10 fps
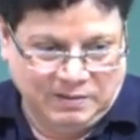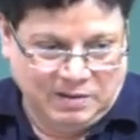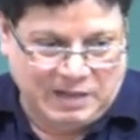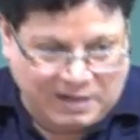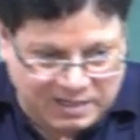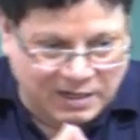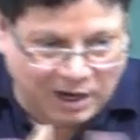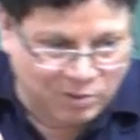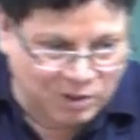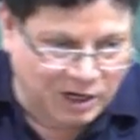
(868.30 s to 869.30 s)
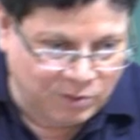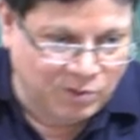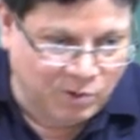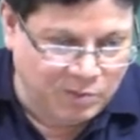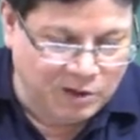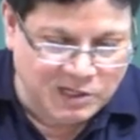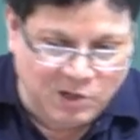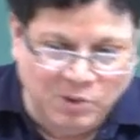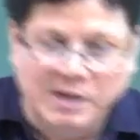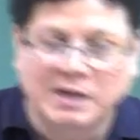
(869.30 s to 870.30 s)
that is a carbon bond, because
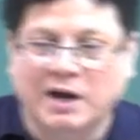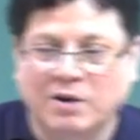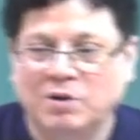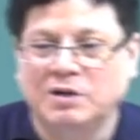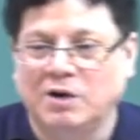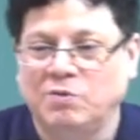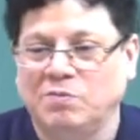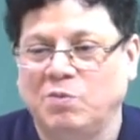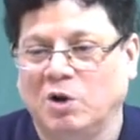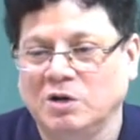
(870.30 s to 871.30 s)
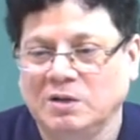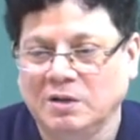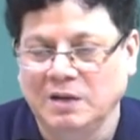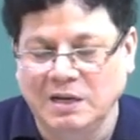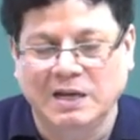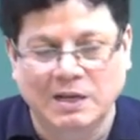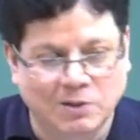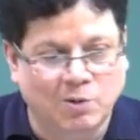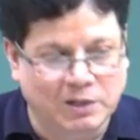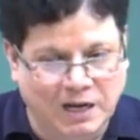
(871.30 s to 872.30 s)
you need a carbon bond in case
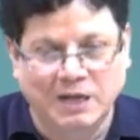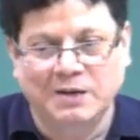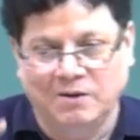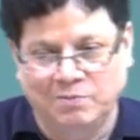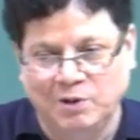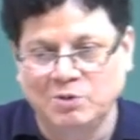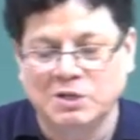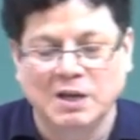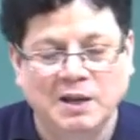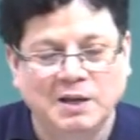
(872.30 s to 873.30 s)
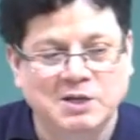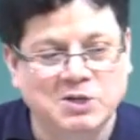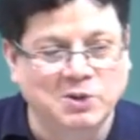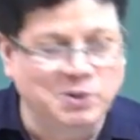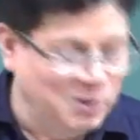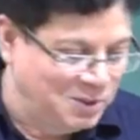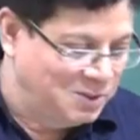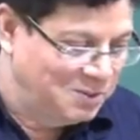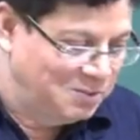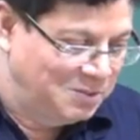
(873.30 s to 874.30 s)
of organic compounds to
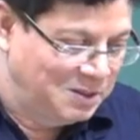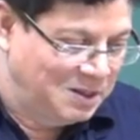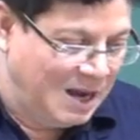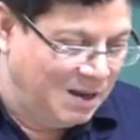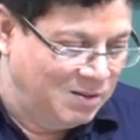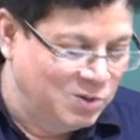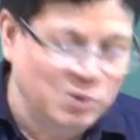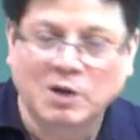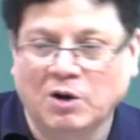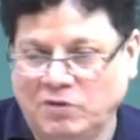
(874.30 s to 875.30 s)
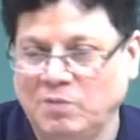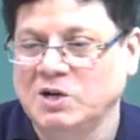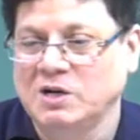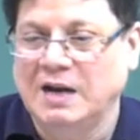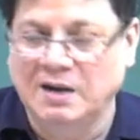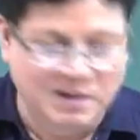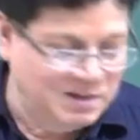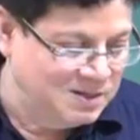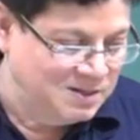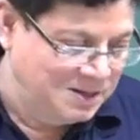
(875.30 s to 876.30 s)
do the conformation
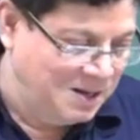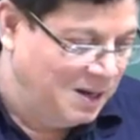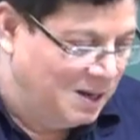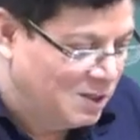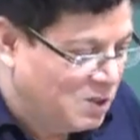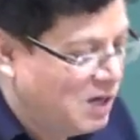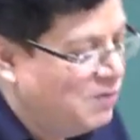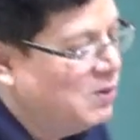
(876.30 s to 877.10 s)
analysis. So, if